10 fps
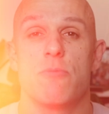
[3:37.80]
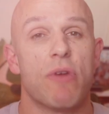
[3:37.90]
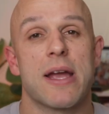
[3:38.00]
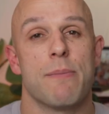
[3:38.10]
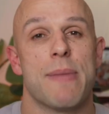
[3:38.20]

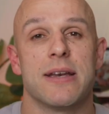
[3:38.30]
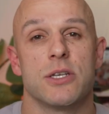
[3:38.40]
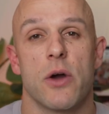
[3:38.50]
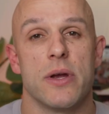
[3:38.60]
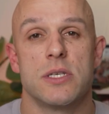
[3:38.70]

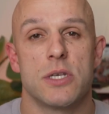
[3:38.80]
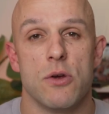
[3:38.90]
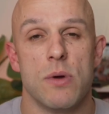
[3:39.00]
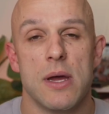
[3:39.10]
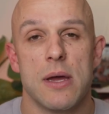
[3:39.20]
recommend going
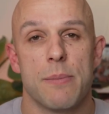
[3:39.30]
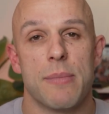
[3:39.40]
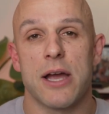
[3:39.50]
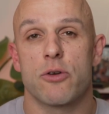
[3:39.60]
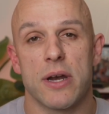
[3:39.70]
to
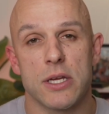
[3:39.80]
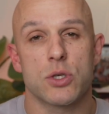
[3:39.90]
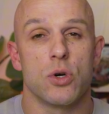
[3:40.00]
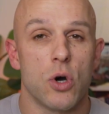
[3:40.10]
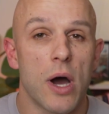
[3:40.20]
My Credit
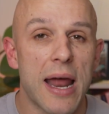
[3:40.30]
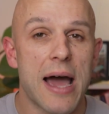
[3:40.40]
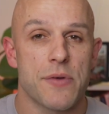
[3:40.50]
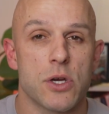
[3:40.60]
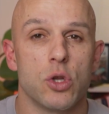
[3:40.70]
Score and
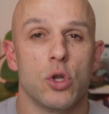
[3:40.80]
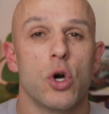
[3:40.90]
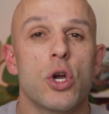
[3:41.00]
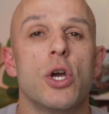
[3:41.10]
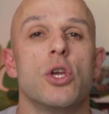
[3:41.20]
having a
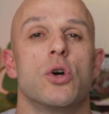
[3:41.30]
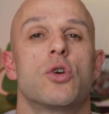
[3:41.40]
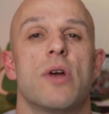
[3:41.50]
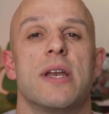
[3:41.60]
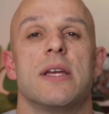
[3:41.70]
look at your
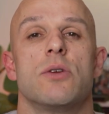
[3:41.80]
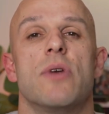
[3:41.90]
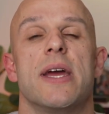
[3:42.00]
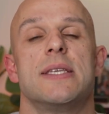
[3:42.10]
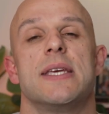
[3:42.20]
credit
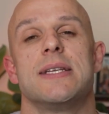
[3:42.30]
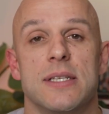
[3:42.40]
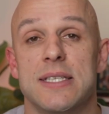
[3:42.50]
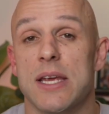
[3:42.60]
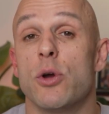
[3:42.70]
rating
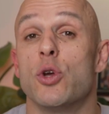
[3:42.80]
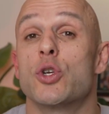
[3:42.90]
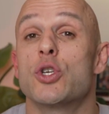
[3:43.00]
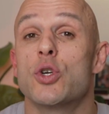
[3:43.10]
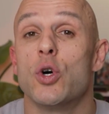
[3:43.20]
to see what your
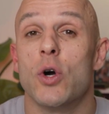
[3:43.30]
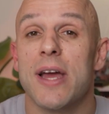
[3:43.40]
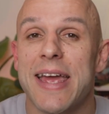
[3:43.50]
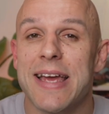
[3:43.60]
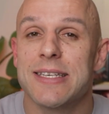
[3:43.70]

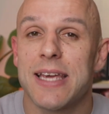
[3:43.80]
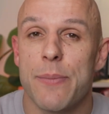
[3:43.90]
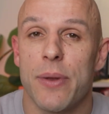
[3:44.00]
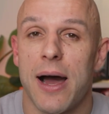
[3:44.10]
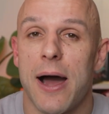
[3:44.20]
score is.
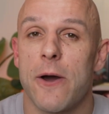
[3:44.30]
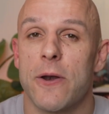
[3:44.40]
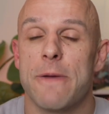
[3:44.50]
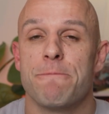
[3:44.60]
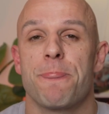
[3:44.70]
Keep an eye on
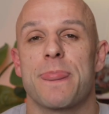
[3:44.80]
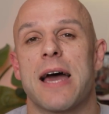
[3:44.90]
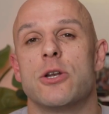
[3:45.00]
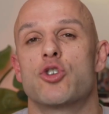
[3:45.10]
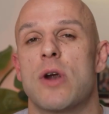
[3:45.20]
it
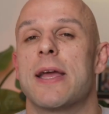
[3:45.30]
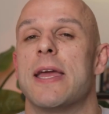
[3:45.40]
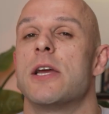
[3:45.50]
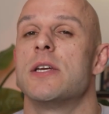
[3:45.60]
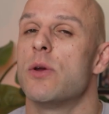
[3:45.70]
and track
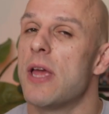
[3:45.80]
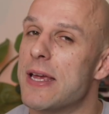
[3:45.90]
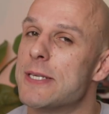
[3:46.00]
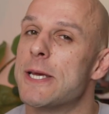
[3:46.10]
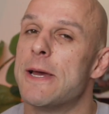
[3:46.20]
it because it
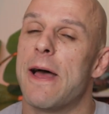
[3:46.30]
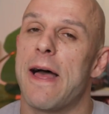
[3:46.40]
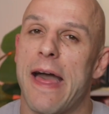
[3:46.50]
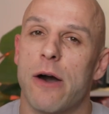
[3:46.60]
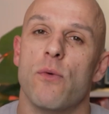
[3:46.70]
is
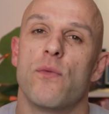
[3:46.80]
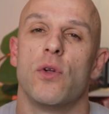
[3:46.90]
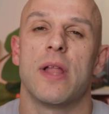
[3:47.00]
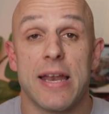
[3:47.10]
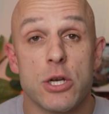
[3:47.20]

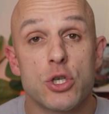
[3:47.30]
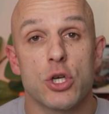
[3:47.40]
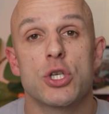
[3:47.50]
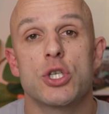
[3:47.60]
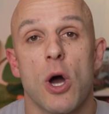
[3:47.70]
helpful and it
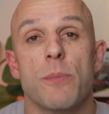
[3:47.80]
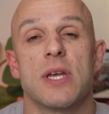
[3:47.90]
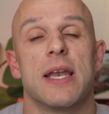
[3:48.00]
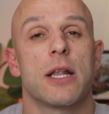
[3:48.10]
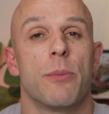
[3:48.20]
just stops
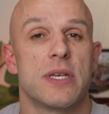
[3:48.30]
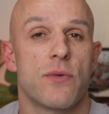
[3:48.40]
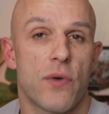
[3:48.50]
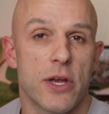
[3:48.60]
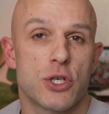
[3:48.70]
a little bit of
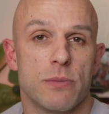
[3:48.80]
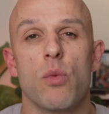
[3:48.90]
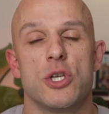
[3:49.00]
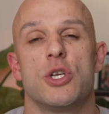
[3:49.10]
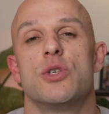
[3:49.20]
friction,
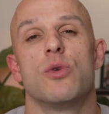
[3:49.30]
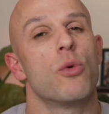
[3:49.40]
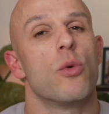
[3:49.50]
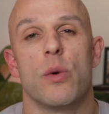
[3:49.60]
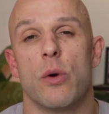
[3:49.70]
which is not
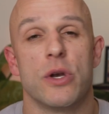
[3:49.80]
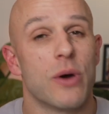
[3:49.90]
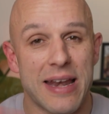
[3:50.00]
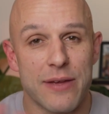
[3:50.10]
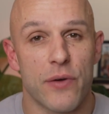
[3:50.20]
what we want. We don't
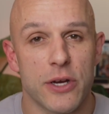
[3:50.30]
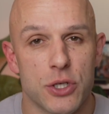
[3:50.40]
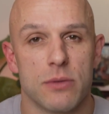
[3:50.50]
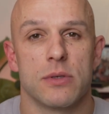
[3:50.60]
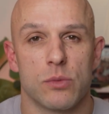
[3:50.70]
want any
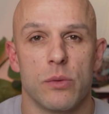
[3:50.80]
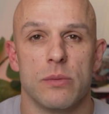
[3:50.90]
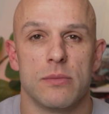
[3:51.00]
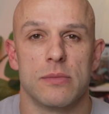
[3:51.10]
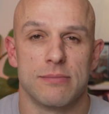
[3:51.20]
friction. That's why we
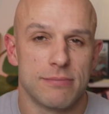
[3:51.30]
can